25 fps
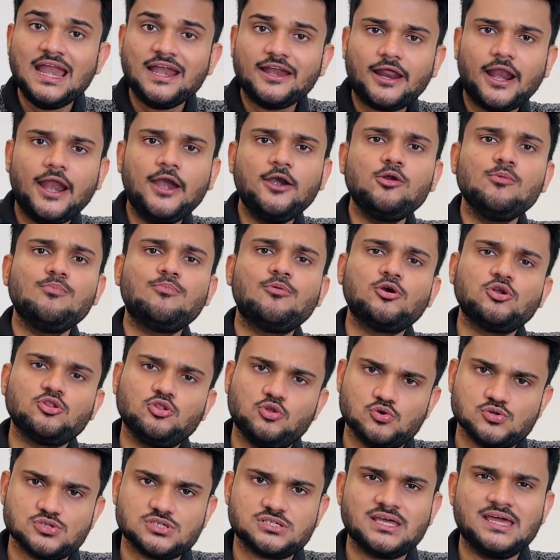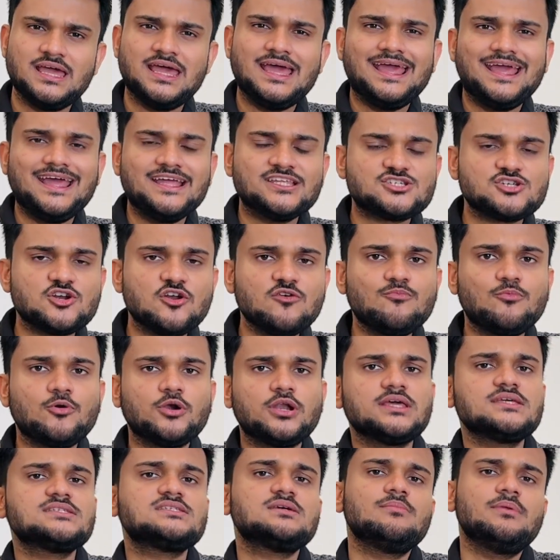Try to put those. Instead of
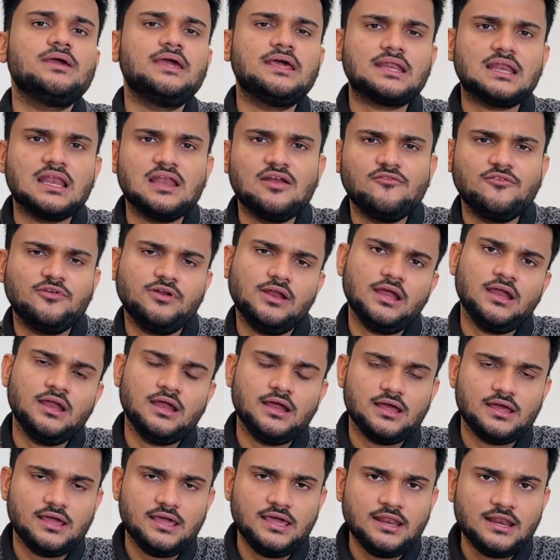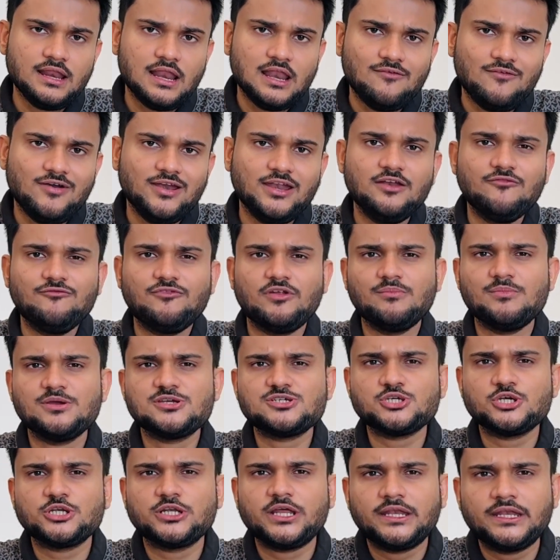putting some irrelevant
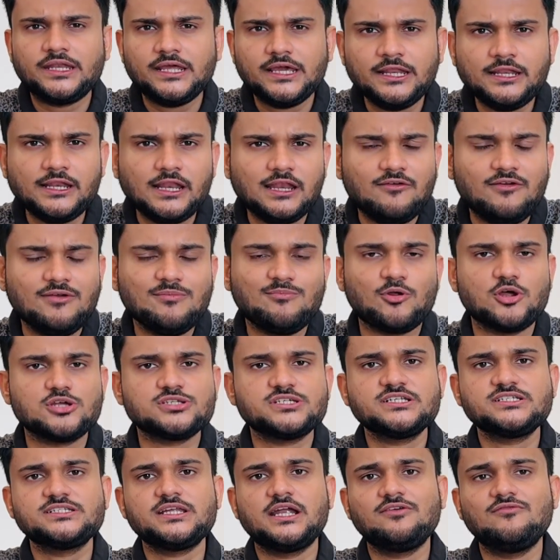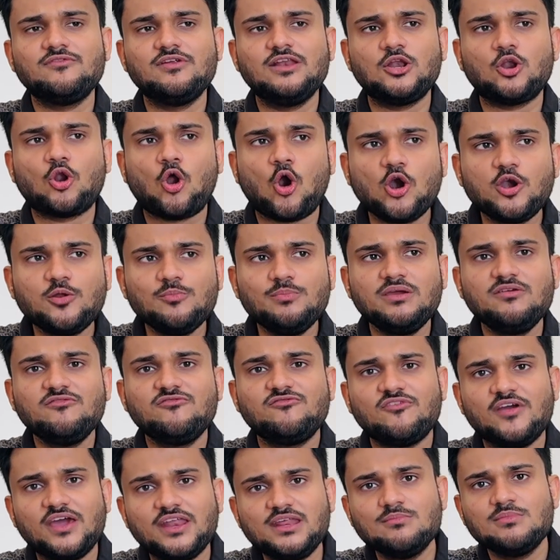information and irrelevant project that will not be
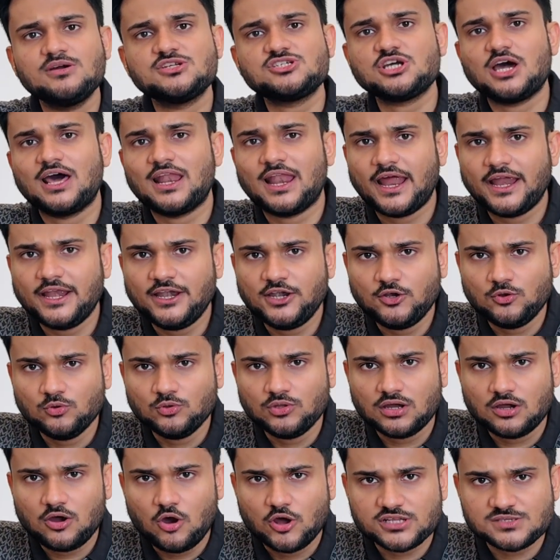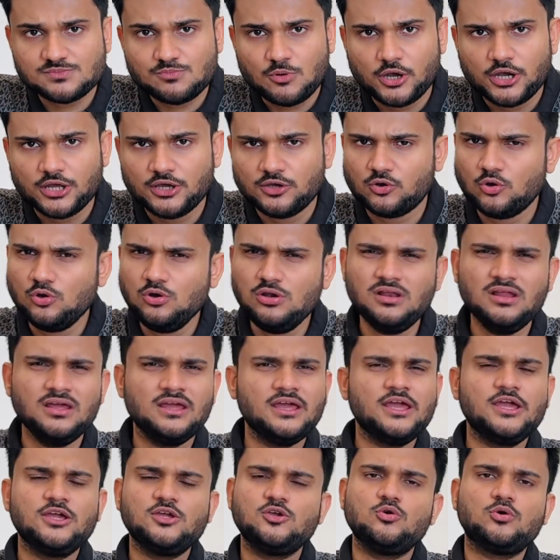very much aligned to the corresponding role,
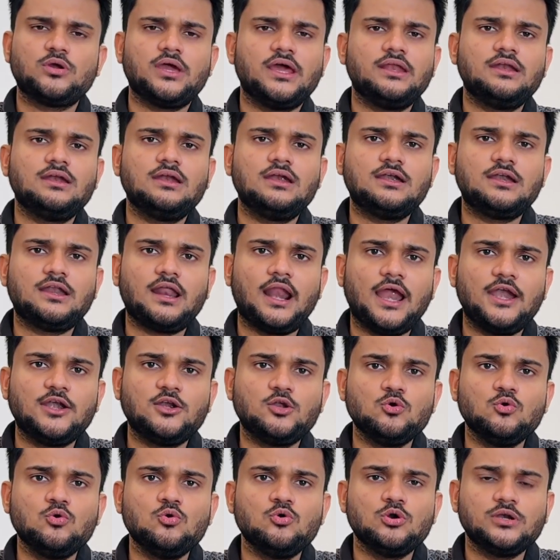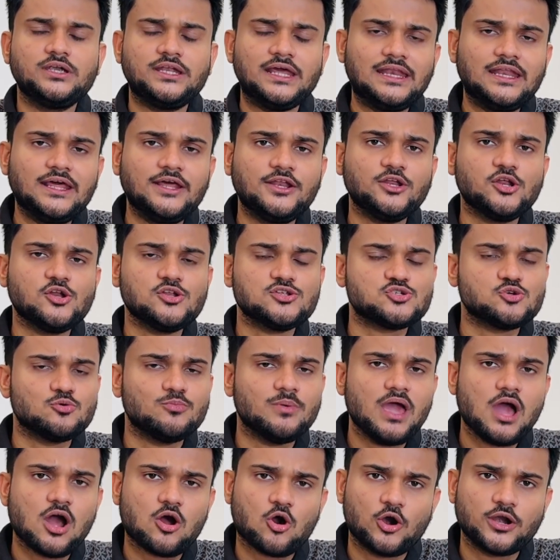you can try to tailor your
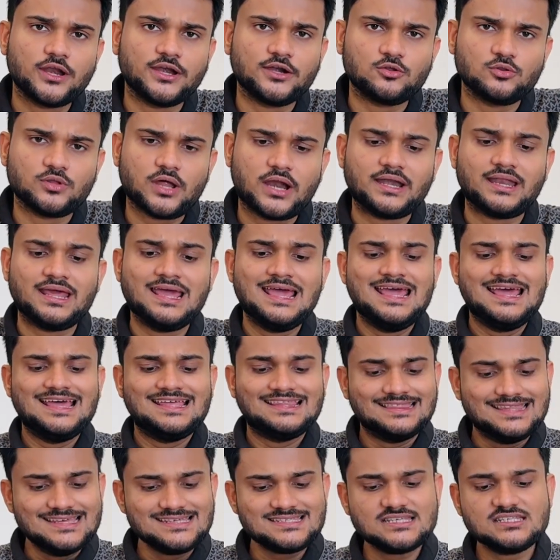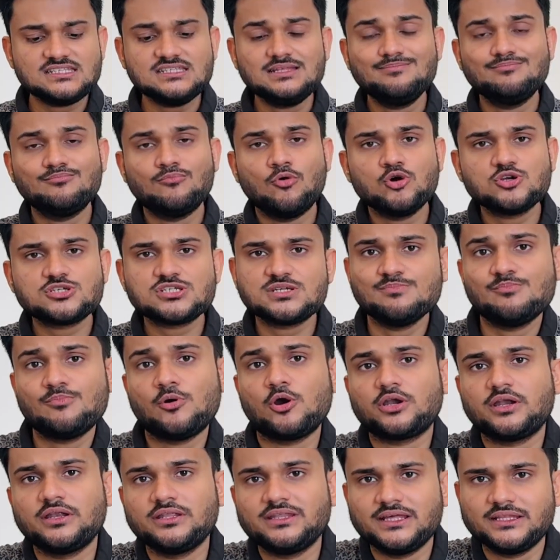resume according to that. This is the most
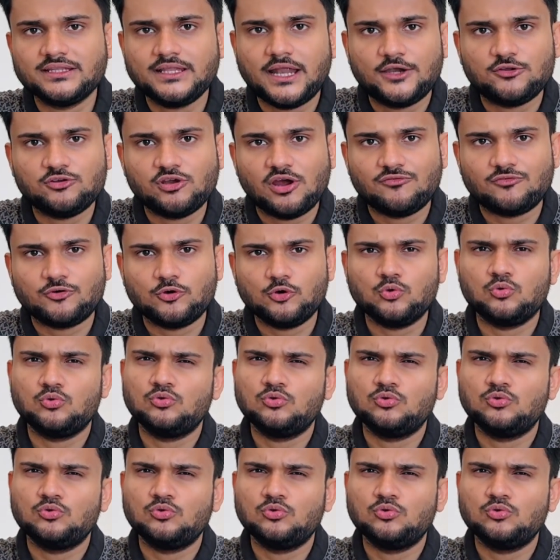important thing that you have to do.